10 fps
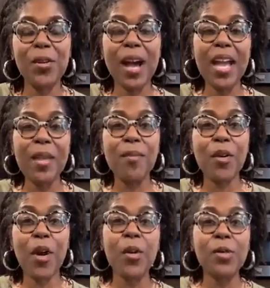I am your
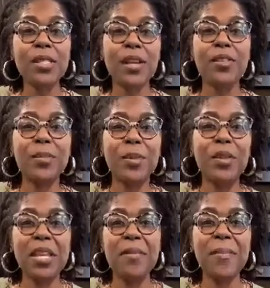host, Dr.
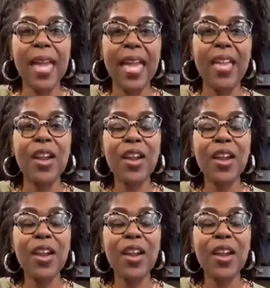Monique May,